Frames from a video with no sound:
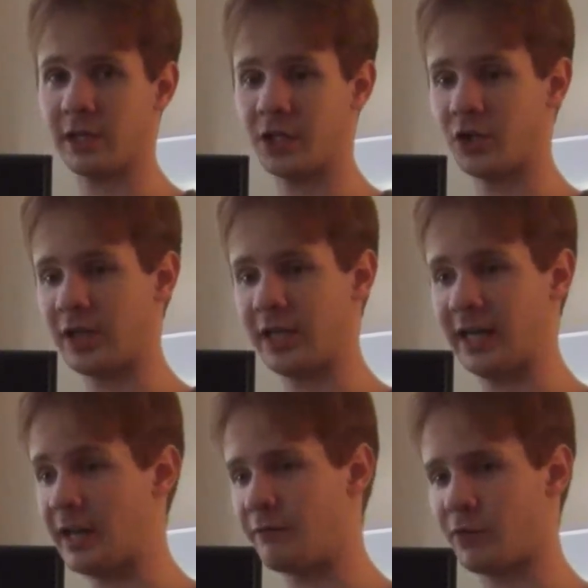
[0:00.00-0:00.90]
Like you're
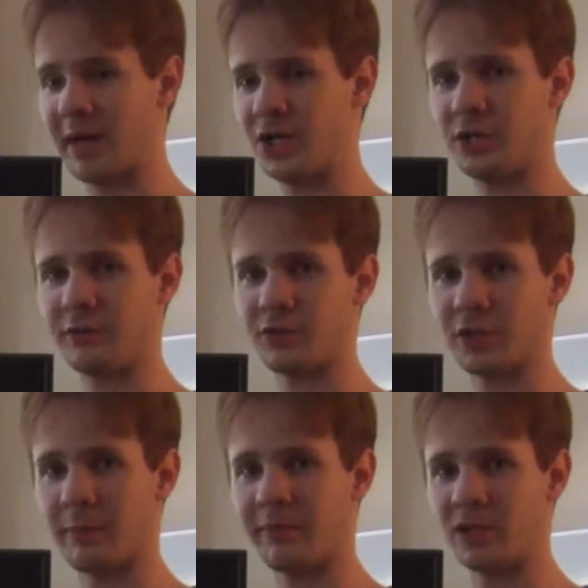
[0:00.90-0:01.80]
getting information for
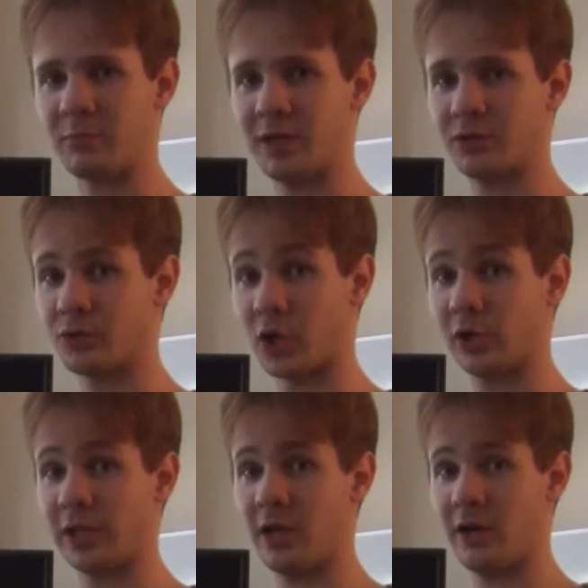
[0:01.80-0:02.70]
some of these puzzles
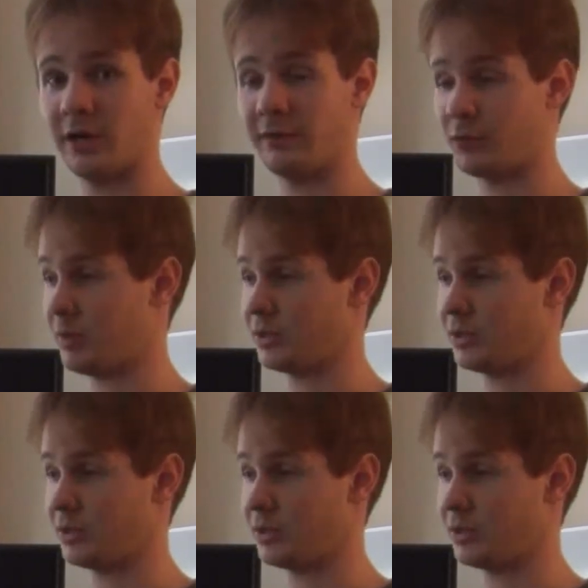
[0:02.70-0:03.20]
early on for